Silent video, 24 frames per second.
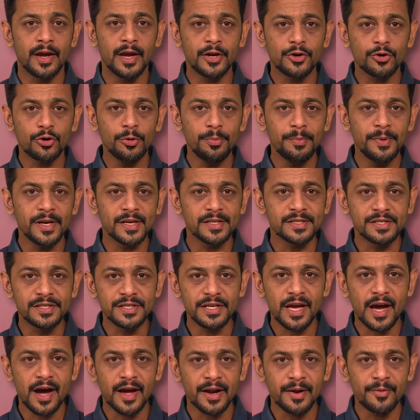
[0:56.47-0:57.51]
It could be a
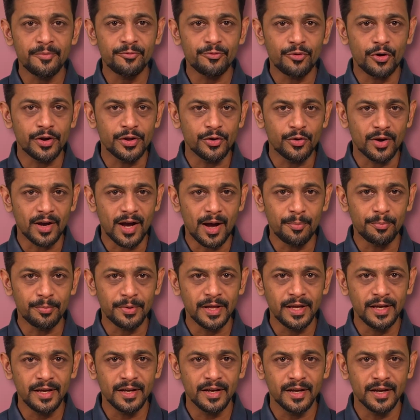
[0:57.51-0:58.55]
CRM for your
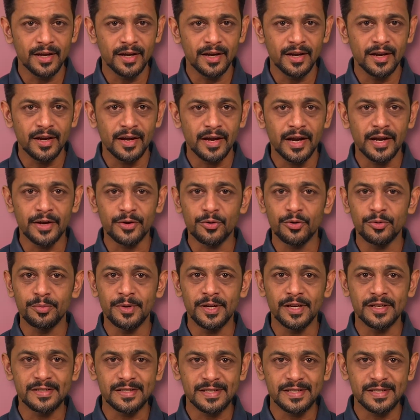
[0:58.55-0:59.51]
company, it could be a